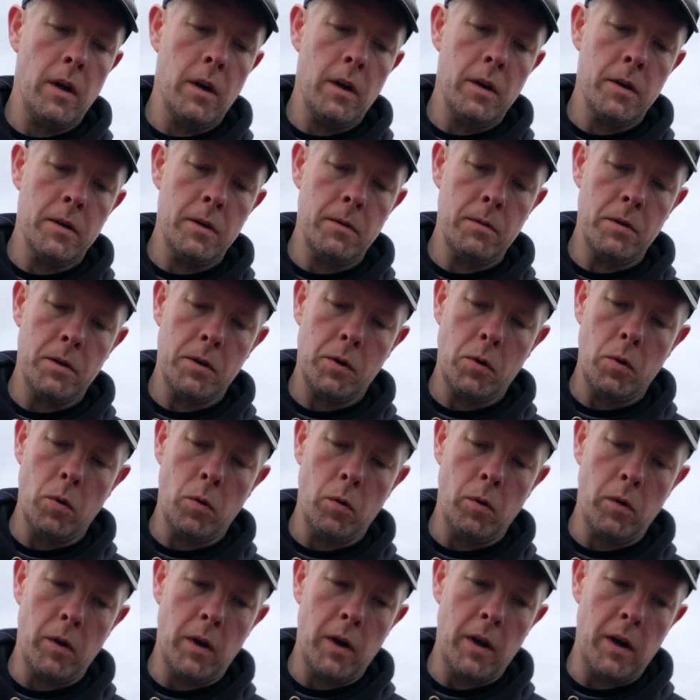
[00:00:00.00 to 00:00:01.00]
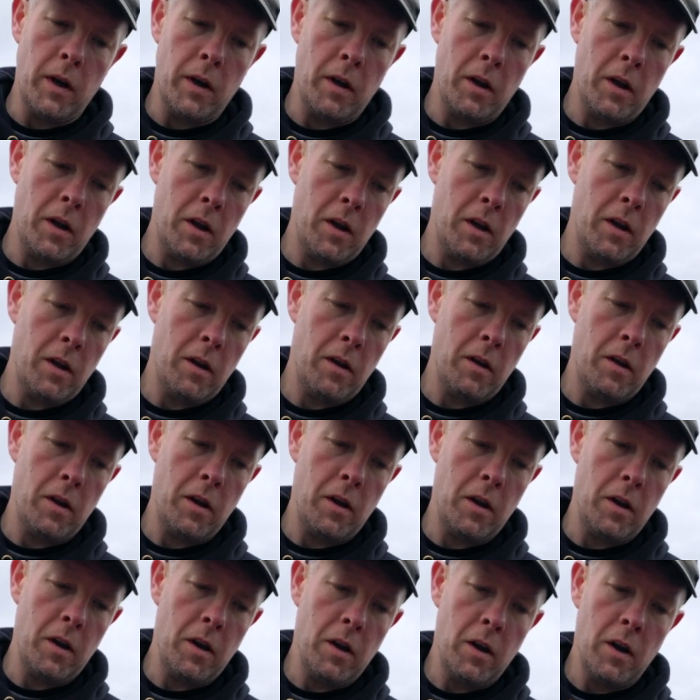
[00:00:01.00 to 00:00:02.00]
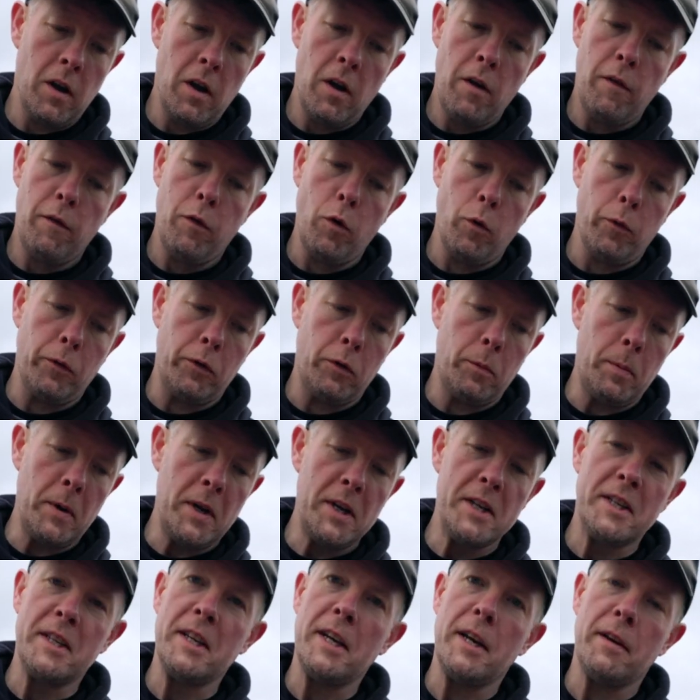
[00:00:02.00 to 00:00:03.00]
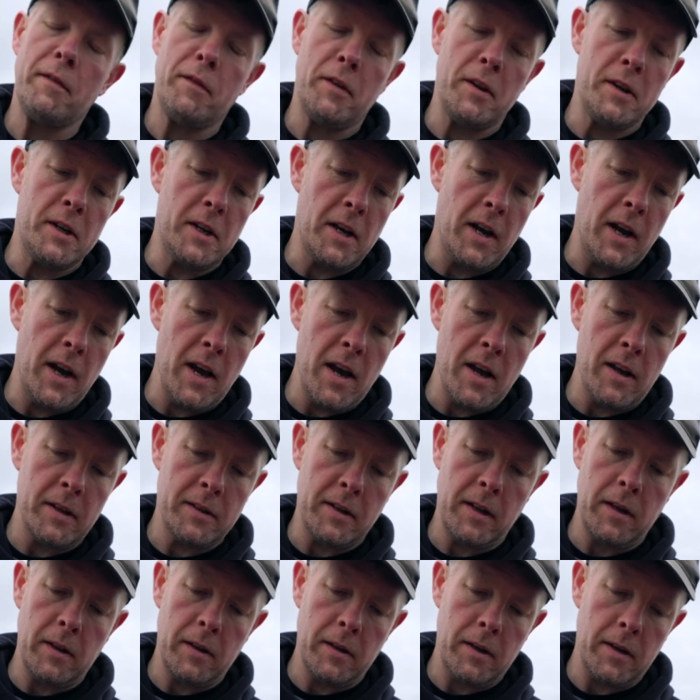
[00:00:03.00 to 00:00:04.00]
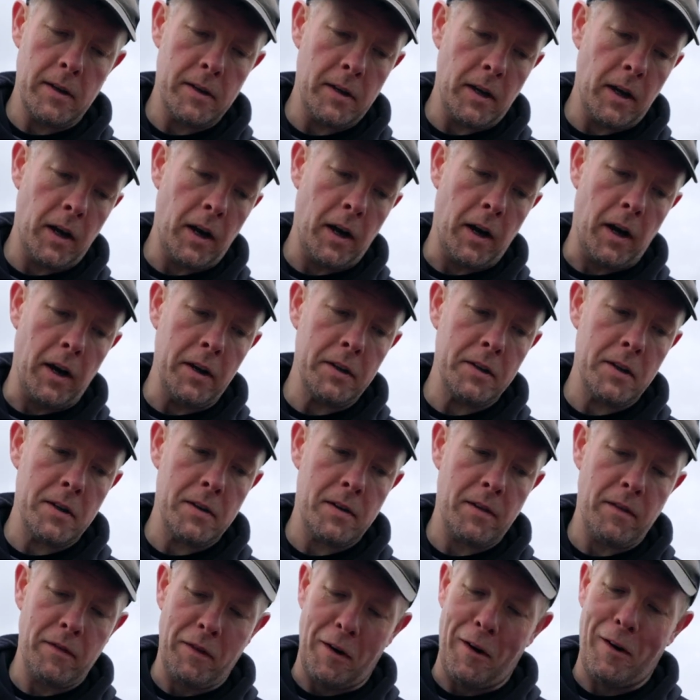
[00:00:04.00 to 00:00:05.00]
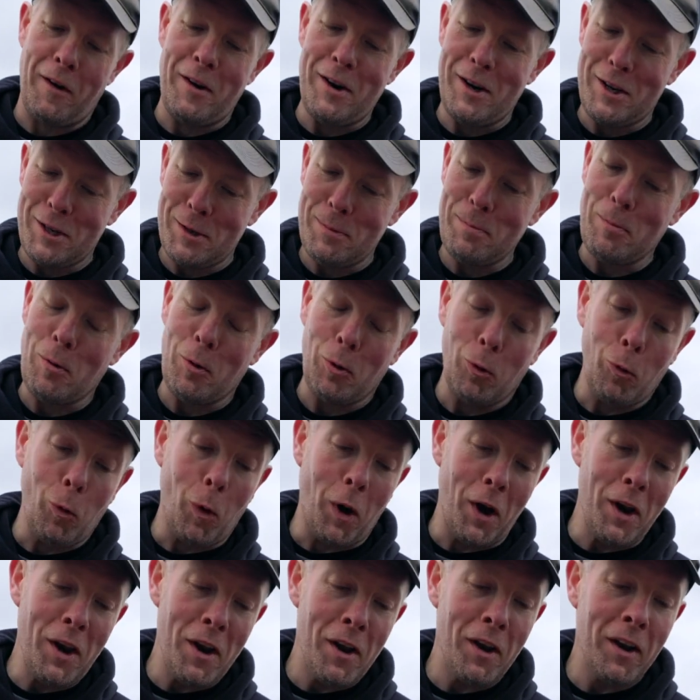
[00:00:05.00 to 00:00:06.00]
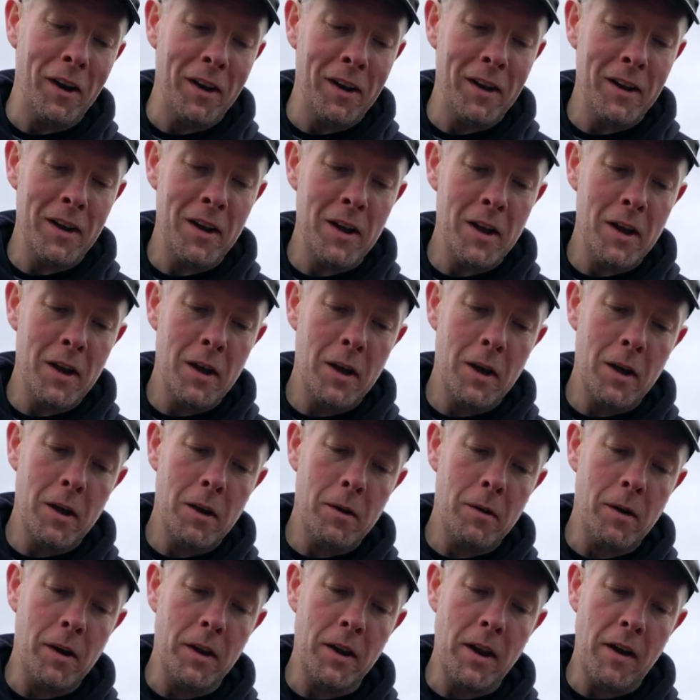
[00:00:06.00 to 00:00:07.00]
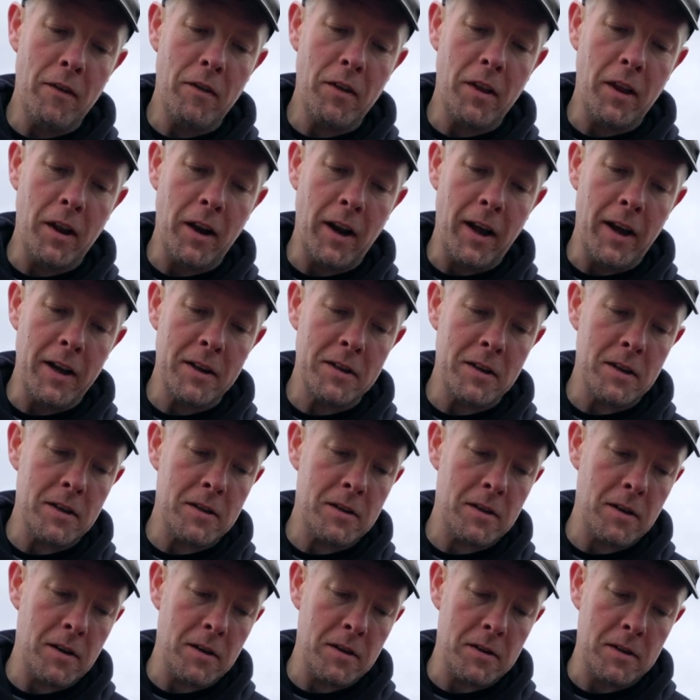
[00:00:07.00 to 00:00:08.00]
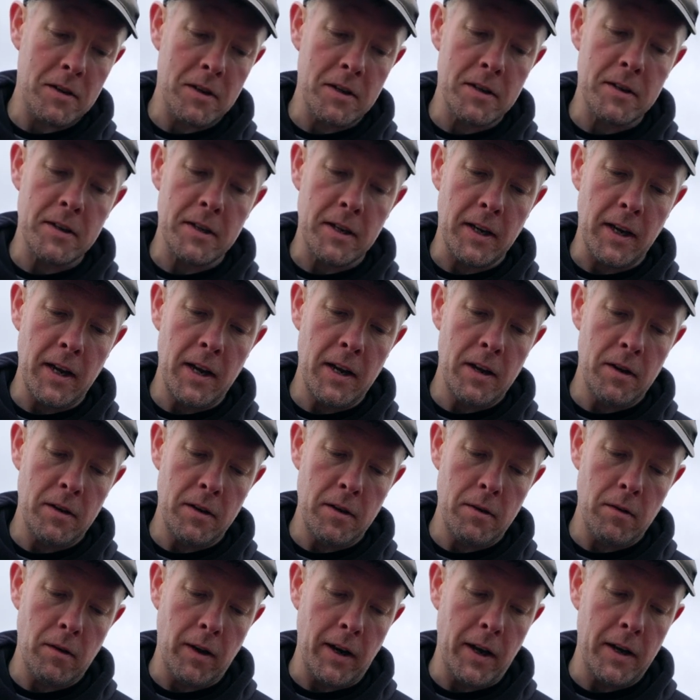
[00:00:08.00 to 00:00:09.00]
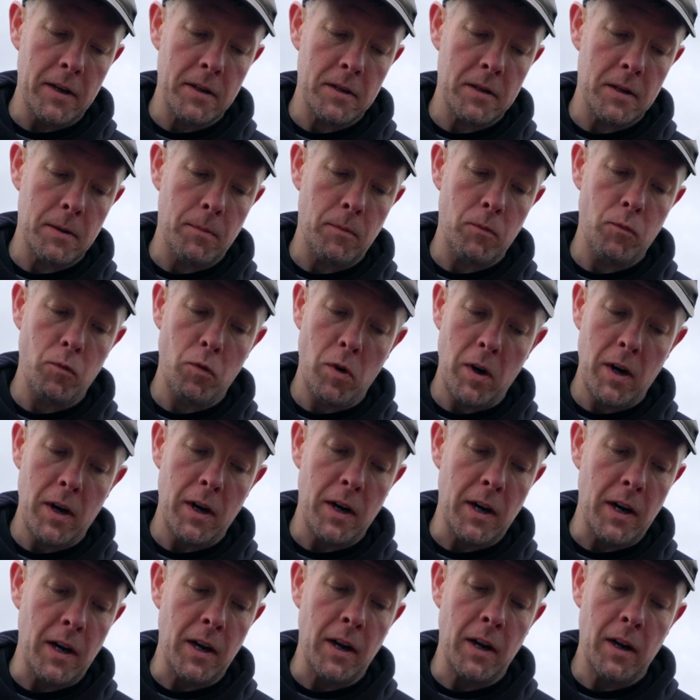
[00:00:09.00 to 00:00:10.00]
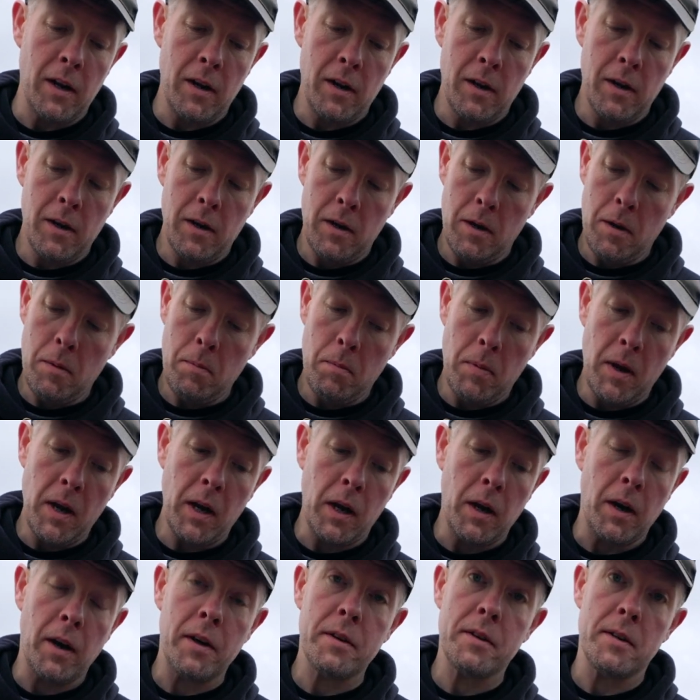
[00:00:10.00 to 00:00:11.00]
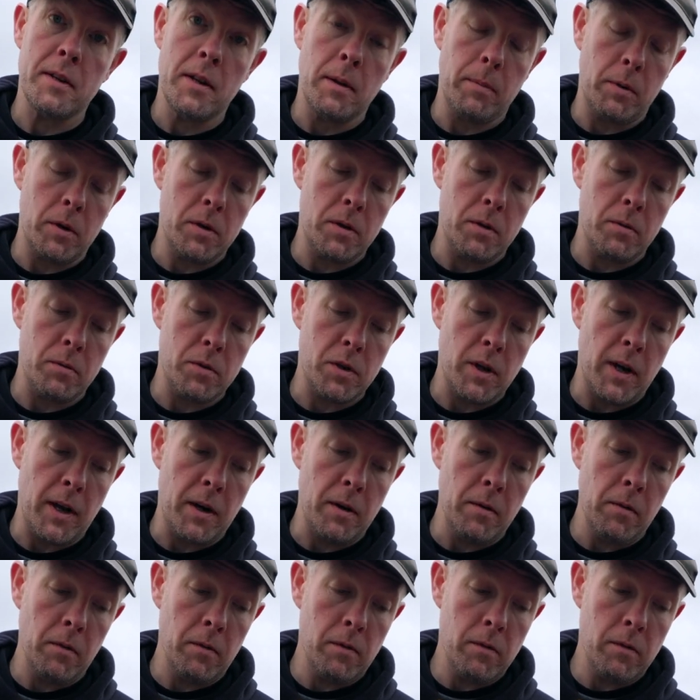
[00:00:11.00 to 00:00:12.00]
So just caught fourth species of the day. It's a huss. It's a very small one, but nevertheless it's nice to see. You do get some really big huss in the Bristol Channel.